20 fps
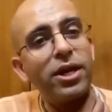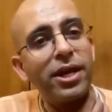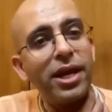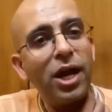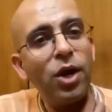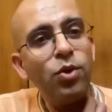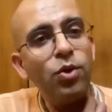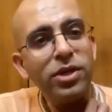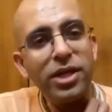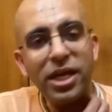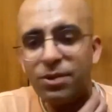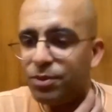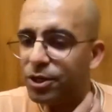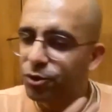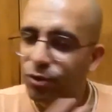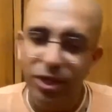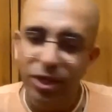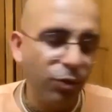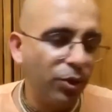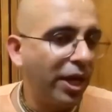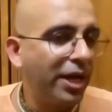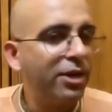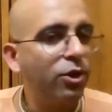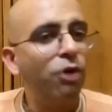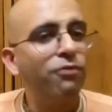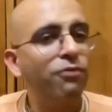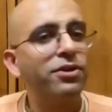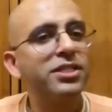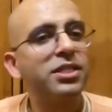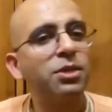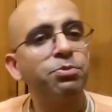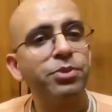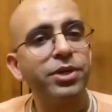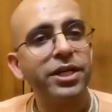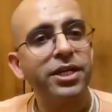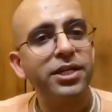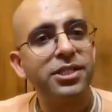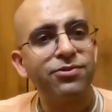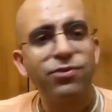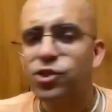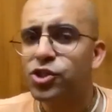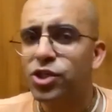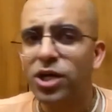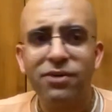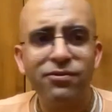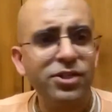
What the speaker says: one round, in between you can offer some prayers,